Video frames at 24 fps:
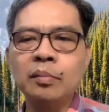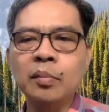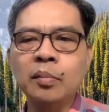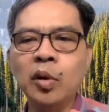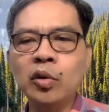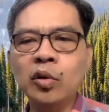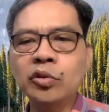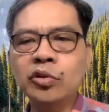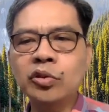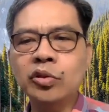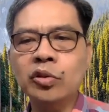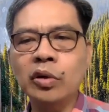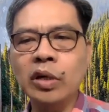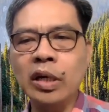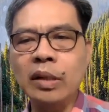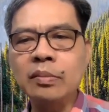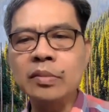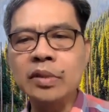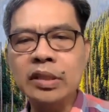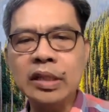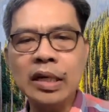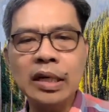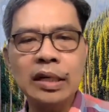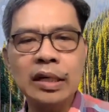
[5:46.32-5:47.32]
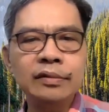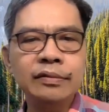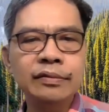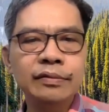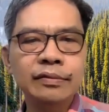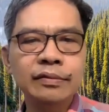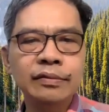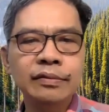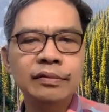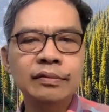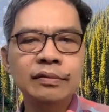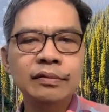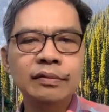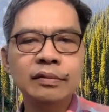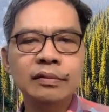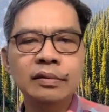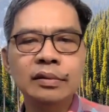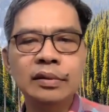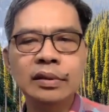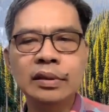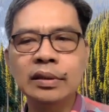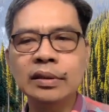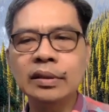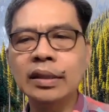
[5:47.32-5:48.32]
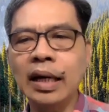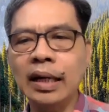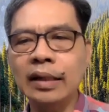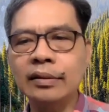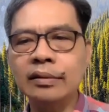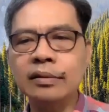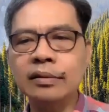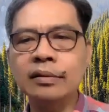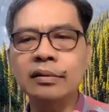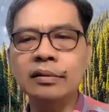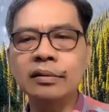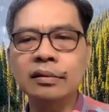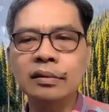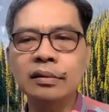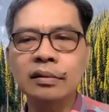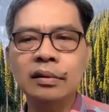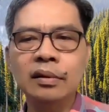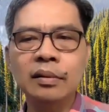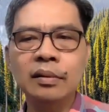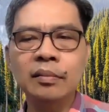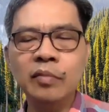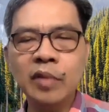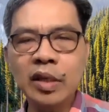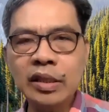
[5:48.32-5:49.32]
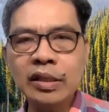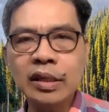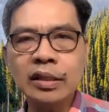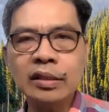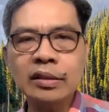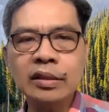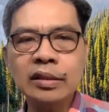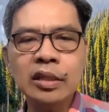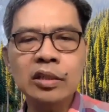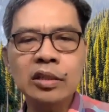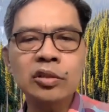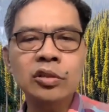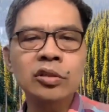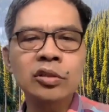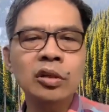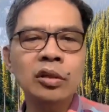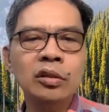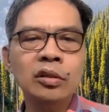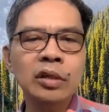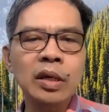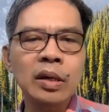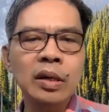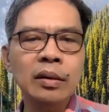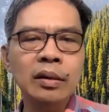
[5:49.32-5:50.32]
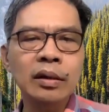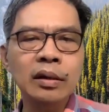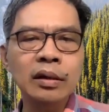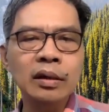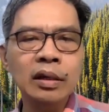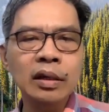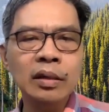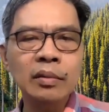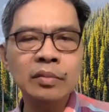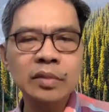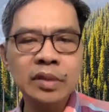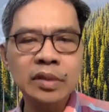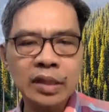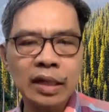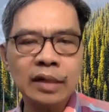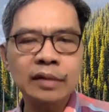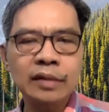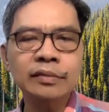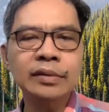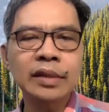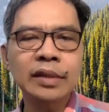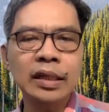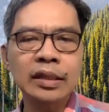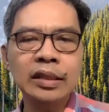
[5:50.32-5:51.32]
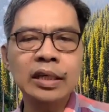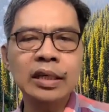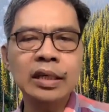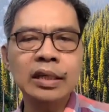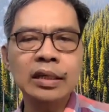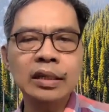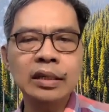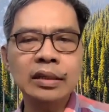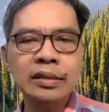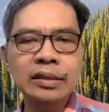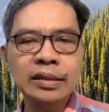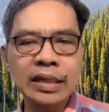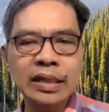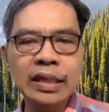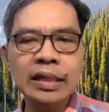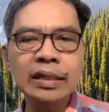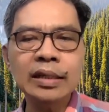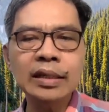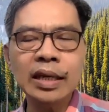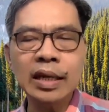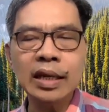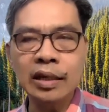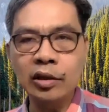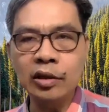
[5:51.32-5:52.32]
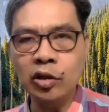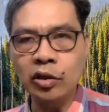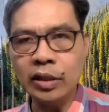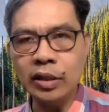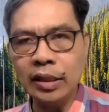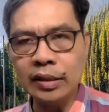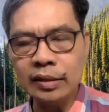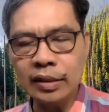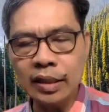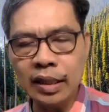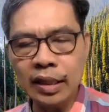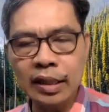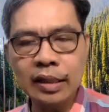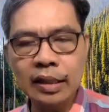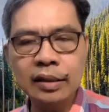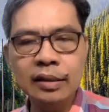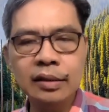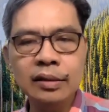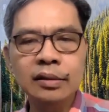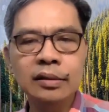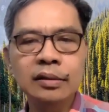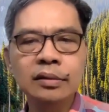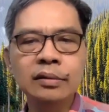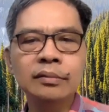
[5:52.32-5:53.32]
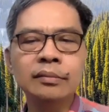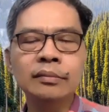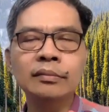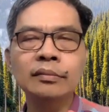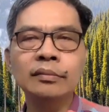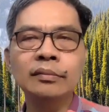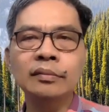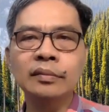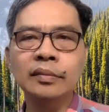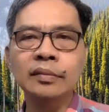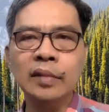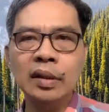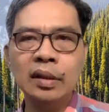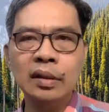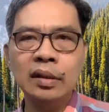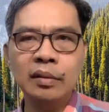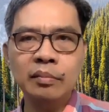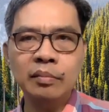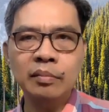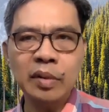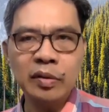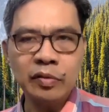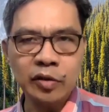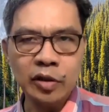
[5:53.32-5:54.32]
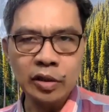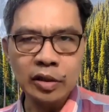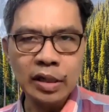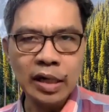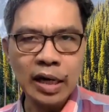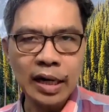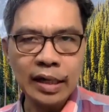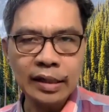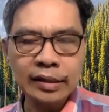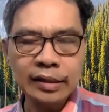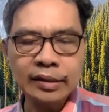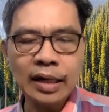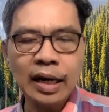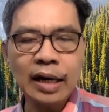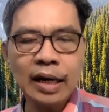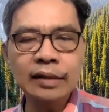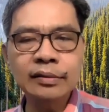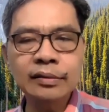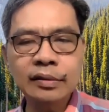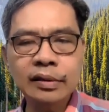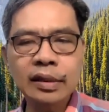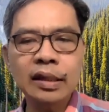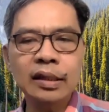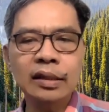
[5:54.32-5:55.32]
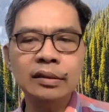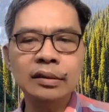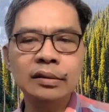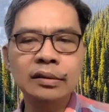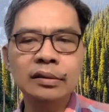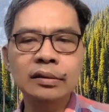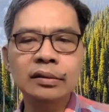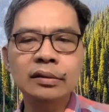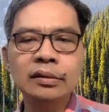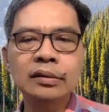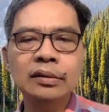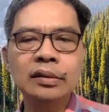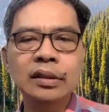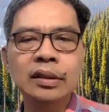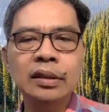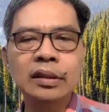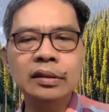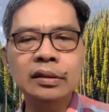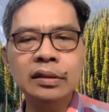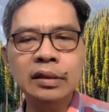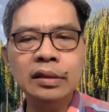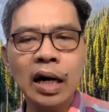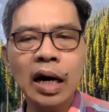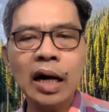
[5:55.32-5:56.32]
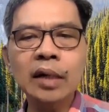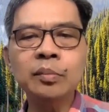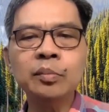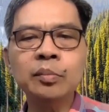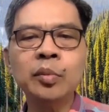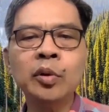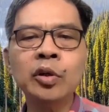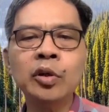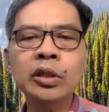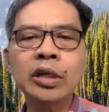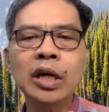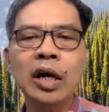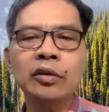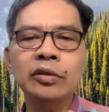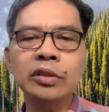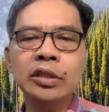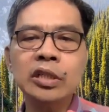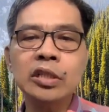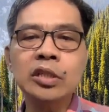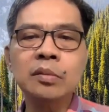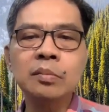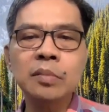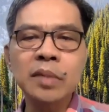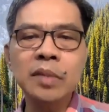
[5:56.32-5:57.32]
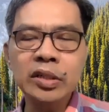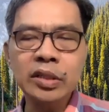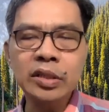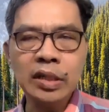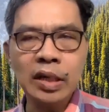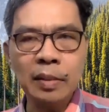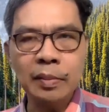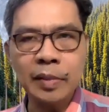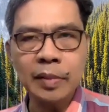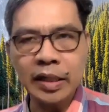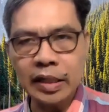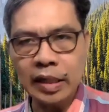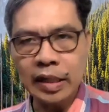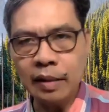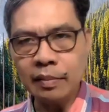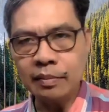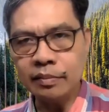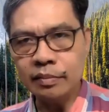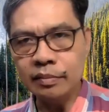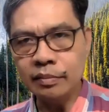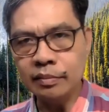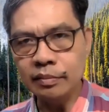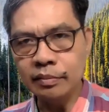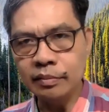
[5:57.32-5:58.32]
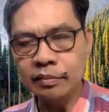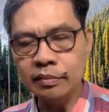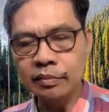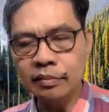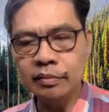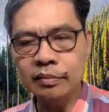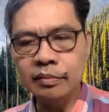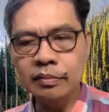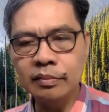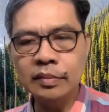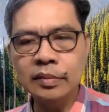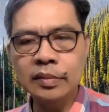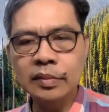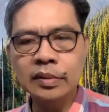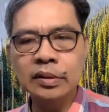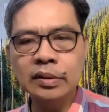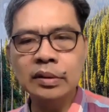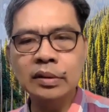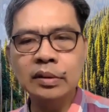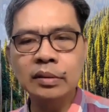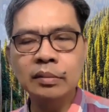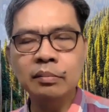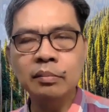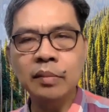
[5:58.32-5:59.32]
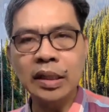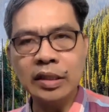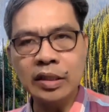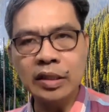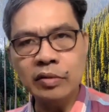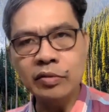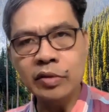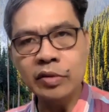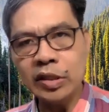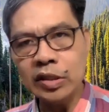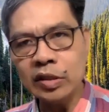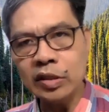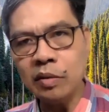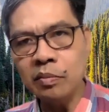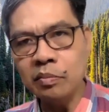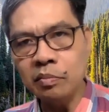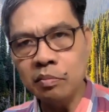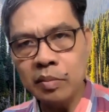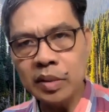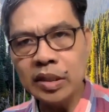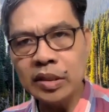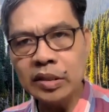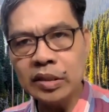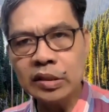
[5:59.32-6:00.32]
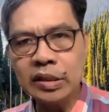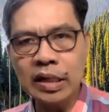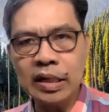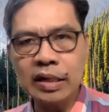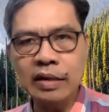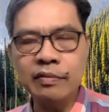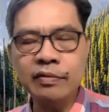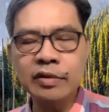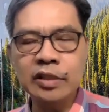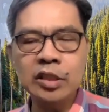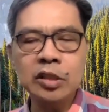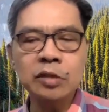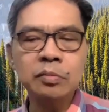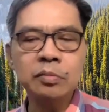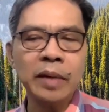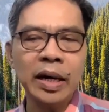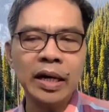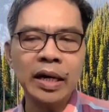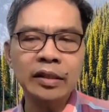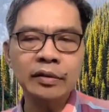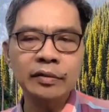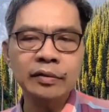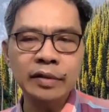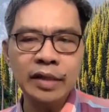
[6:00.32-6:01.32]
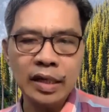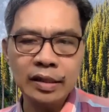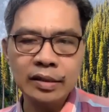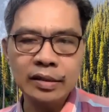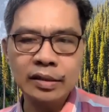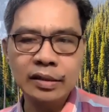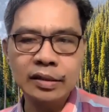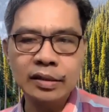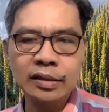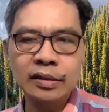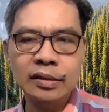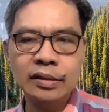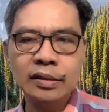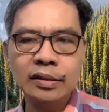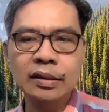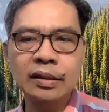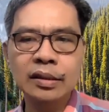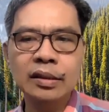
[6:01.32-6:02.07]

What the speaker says: Also himself, that with this, he saw himself that he sinned ignorantly before God, until God poured out his mercy upon him. But he received mercy in spite of this.